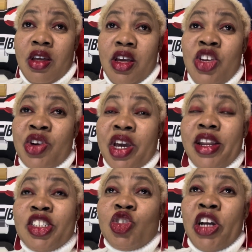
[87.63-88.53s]
You
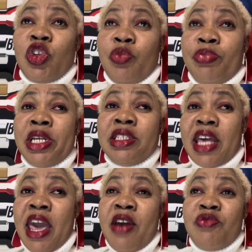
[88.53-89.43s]
cannot try to please
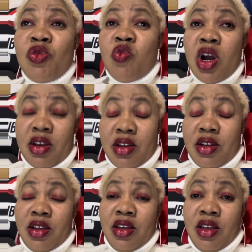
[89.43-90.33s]
everyone,
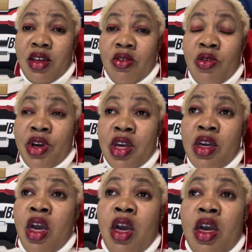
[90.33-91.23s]

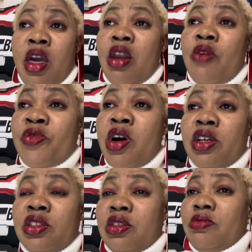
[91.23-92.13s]
okay? And of
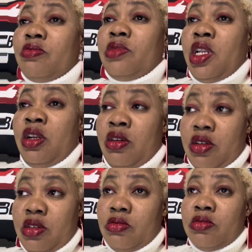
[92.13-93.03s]
course,
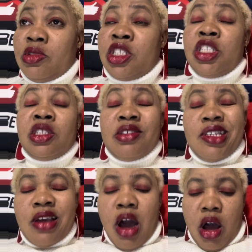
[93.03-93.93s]
look, she's
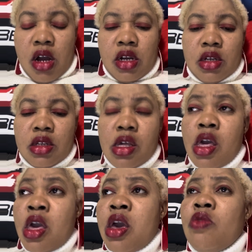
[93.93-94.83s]
young.
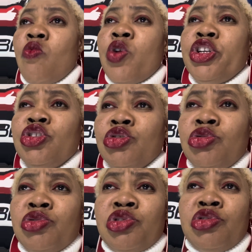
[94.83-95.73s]
And when you
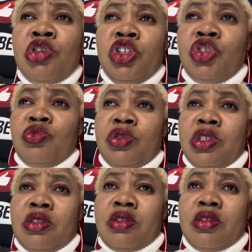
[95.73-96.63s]
do
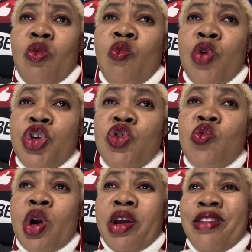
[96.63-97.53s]
surgeries, when you
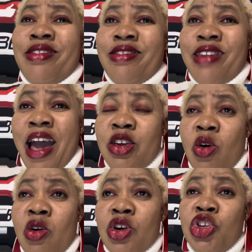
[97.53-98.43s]
were that
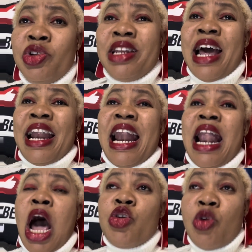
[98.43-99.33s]
young, you did not
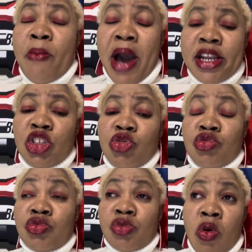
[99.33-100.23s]
allow your body to
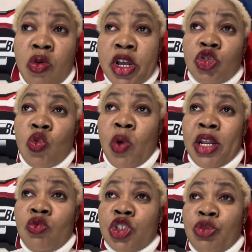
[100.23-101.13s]
grow into what
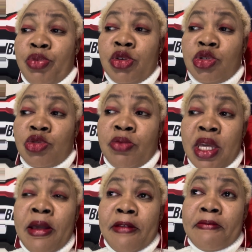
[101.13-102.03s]
it was supposed to be.